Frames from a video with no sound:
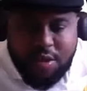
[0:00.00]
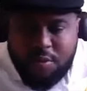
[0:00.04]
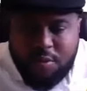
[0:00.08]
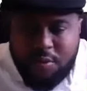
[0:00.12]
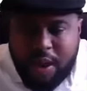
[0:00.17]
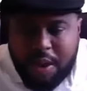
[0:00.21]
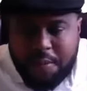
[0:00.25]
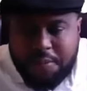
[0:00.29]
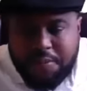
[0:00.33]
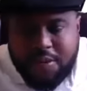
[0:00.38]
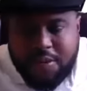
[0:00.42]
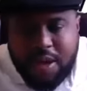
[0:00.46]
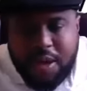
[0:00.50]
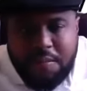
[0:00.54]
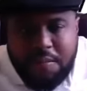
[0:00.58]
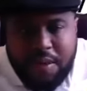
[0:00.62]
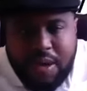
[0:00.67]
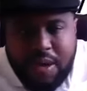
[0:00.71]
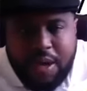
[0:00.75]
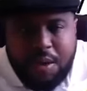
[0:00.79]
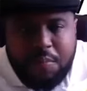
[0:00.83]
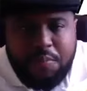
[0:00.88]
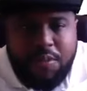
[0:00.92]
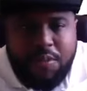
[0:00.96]
wrapped up,
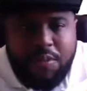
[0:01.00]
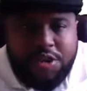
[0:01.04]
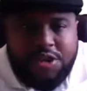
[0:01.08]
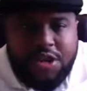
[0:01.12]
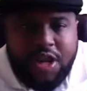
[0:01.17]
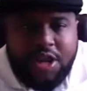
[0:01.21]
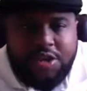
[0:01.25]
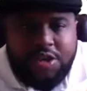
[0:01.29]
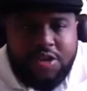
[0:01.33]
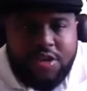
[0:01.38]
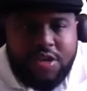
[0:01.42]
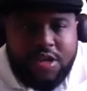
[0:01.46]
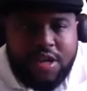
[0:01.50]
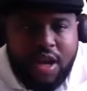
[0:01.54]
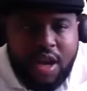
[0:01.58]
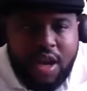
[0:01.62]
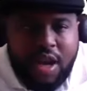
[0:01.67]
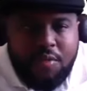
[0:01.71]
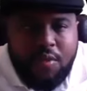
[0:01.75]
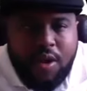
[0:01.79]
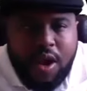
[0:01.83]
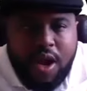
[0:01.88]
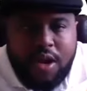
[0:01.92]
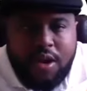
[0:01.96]
man. I appreciate your
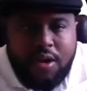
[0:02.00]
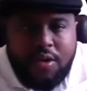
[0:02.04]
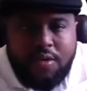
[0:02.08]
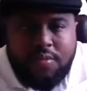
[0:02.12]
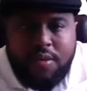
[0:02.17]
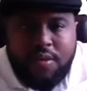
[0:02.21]
time, Ronald.